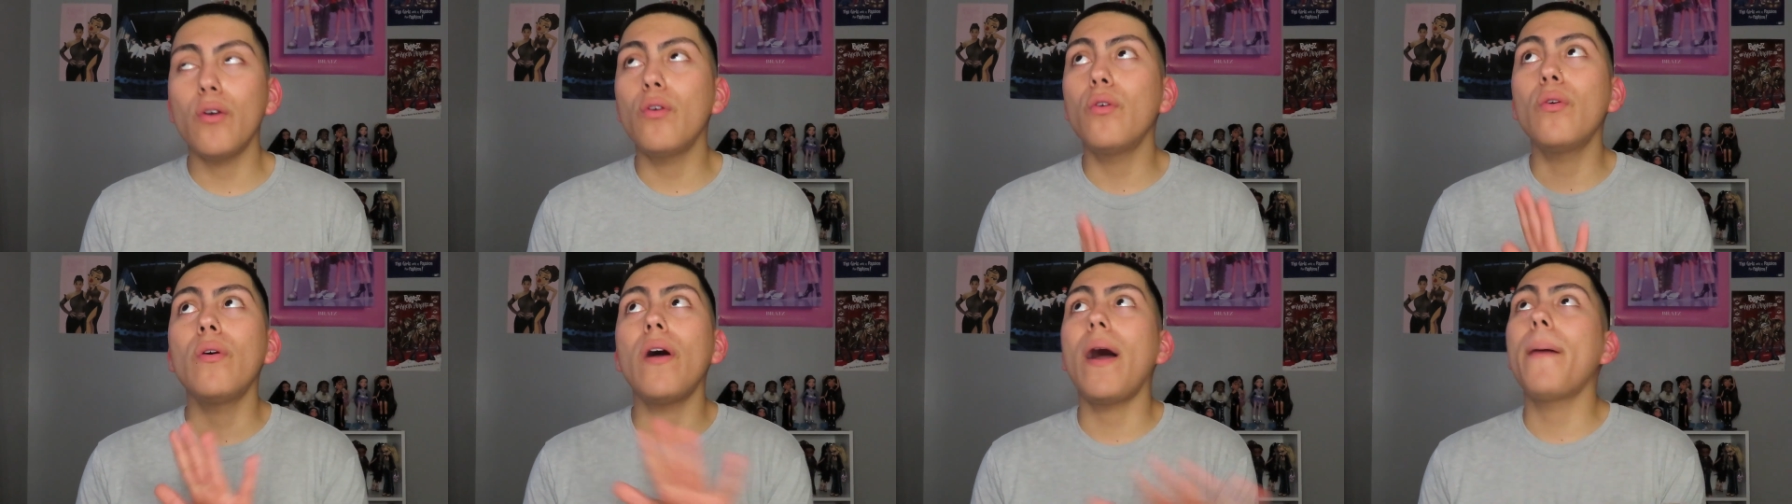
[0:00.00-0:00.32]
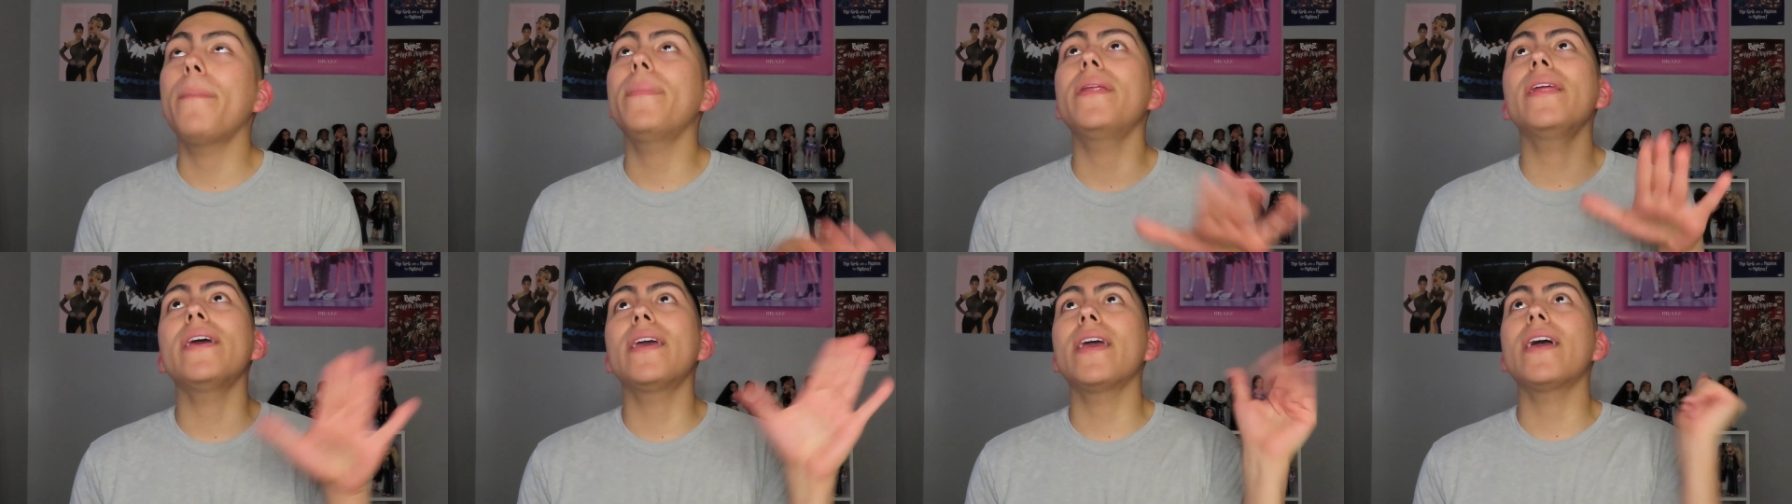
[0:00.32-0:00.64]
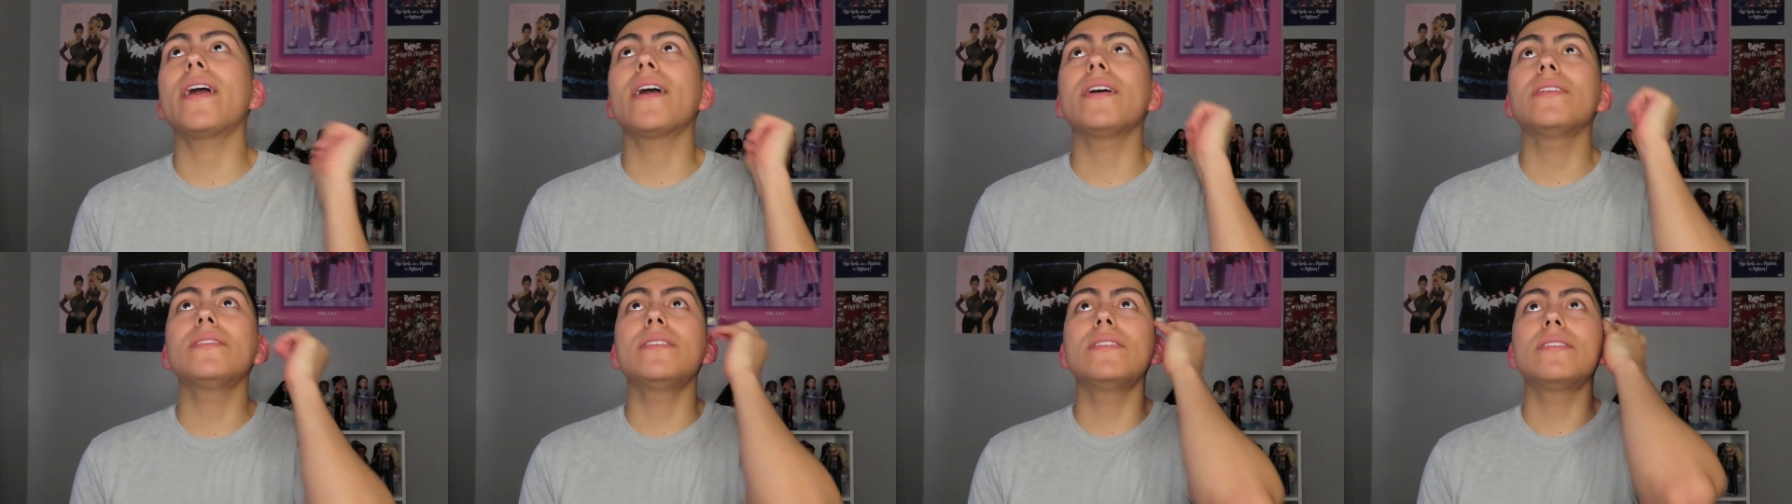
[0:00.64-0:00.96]
oh, I'm gonna
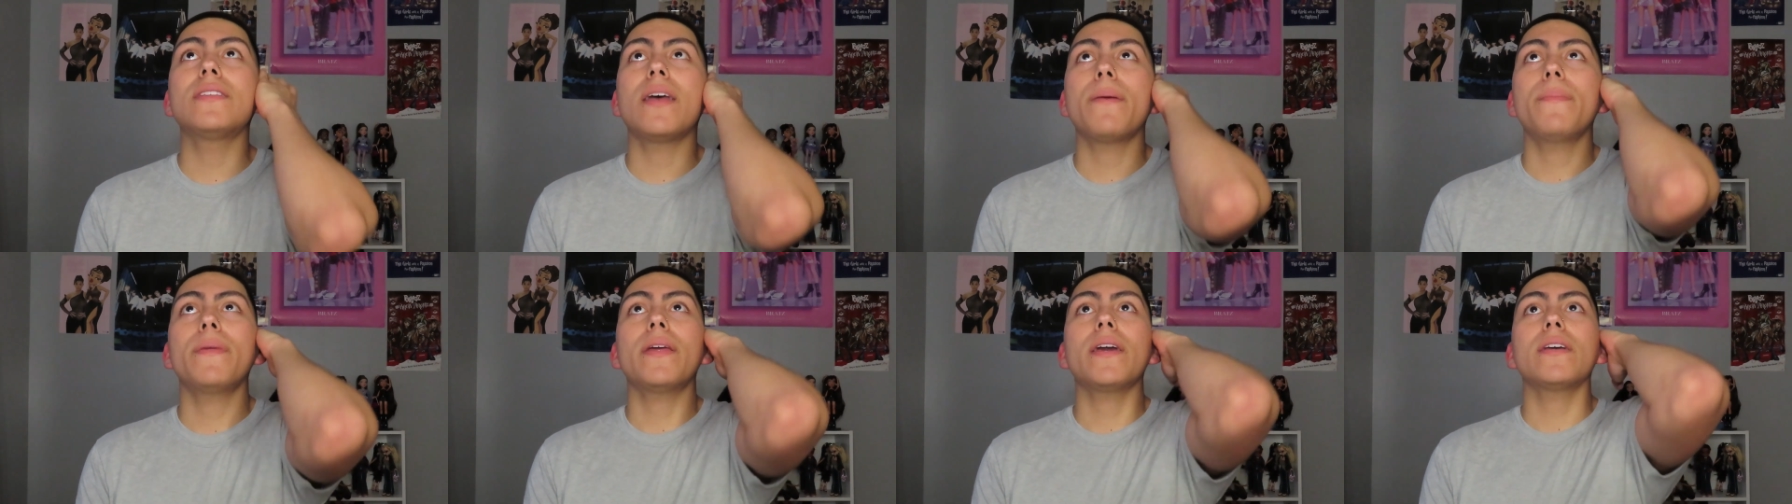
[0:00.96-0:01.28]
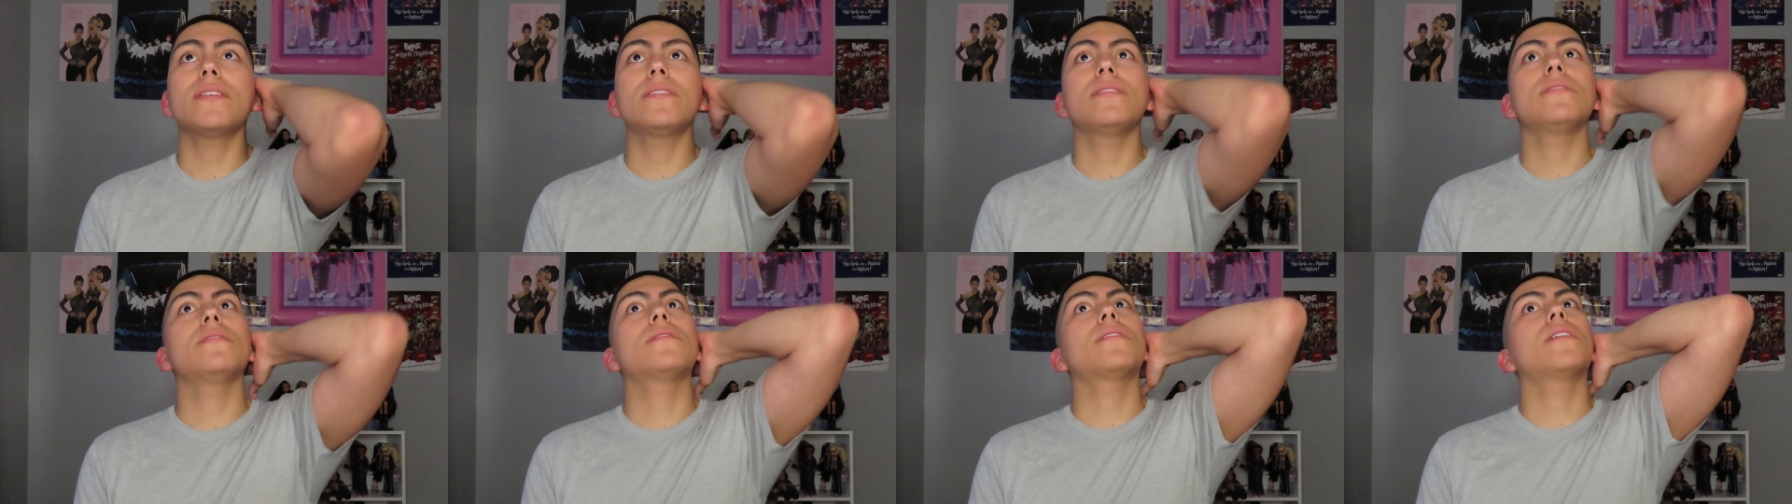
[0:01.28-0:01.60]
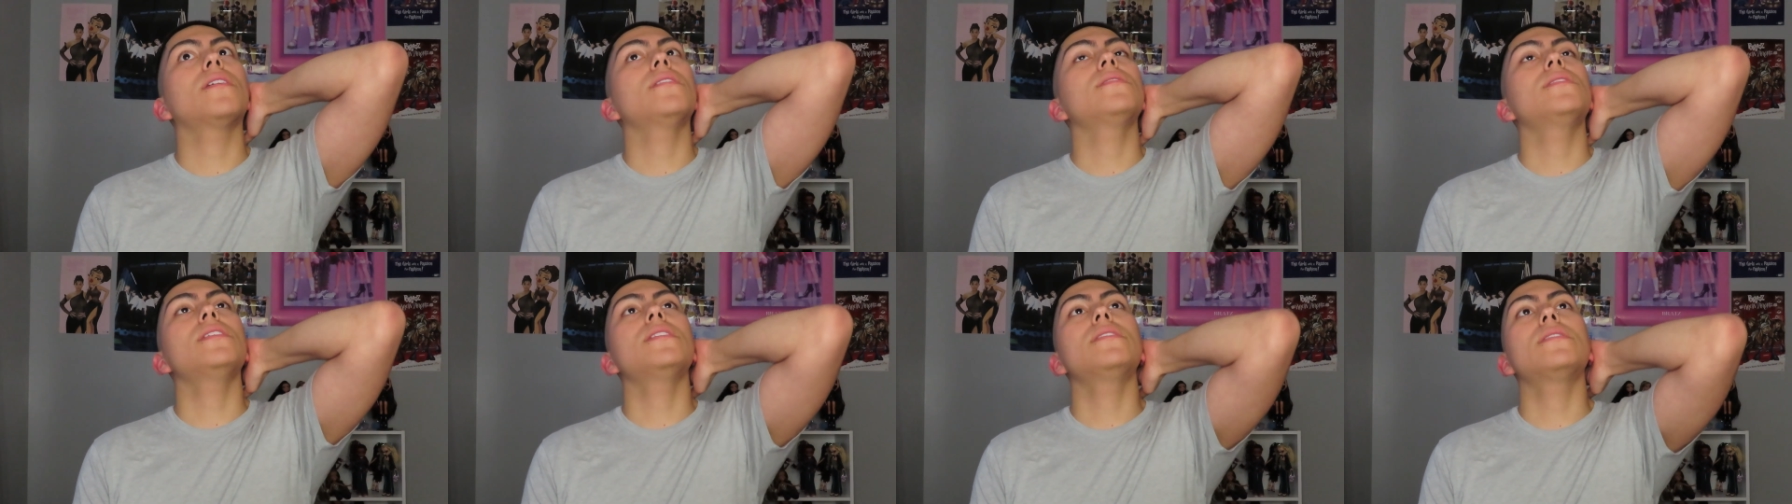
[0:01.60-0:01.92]
get consistent, I'm gonna get
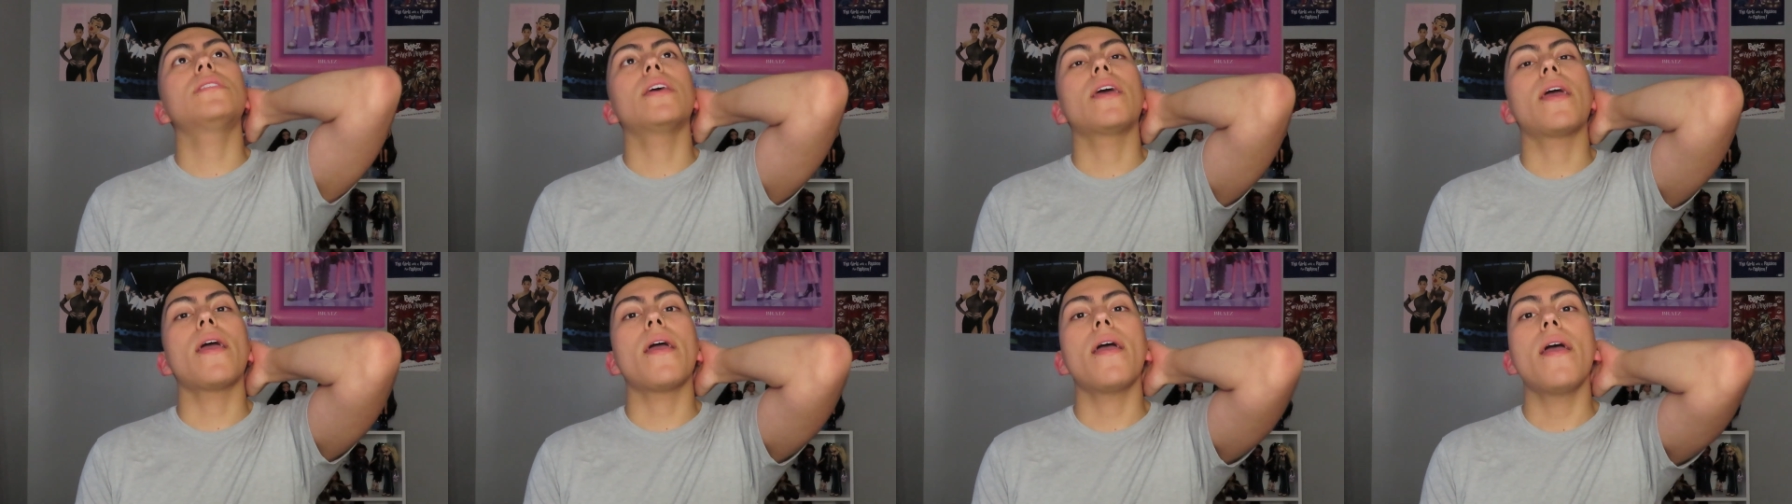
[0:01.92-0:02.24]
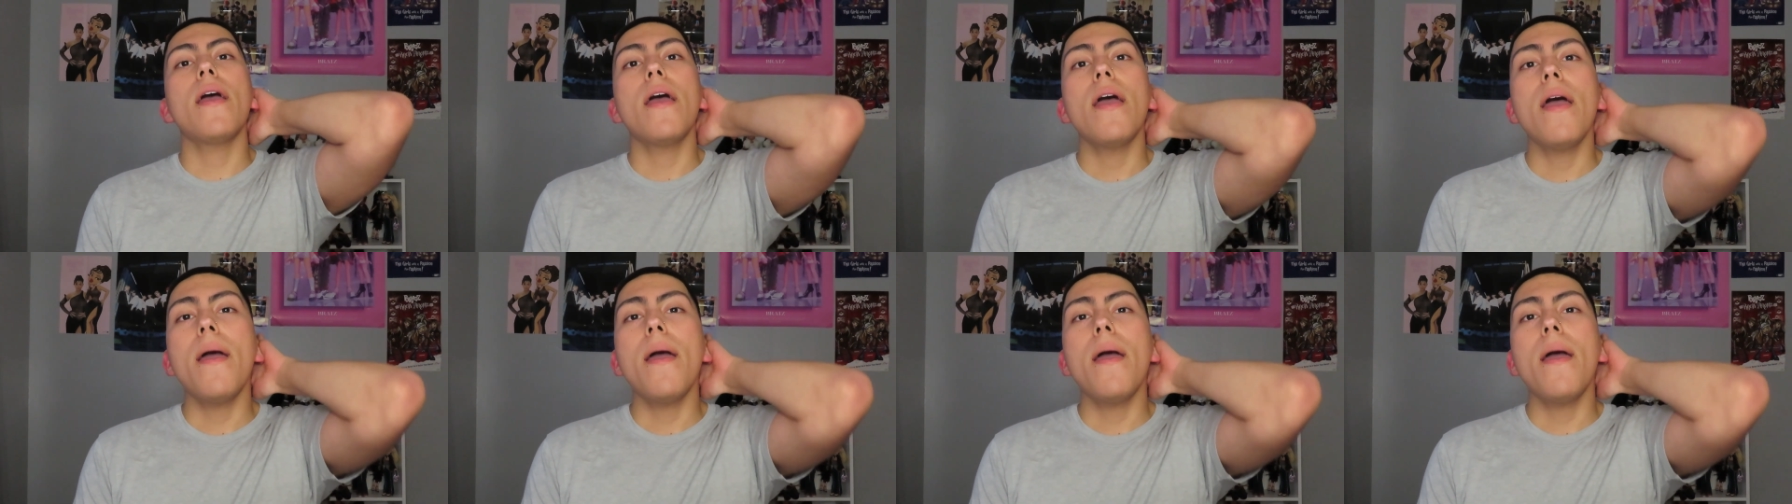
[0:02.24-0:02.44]
consistent.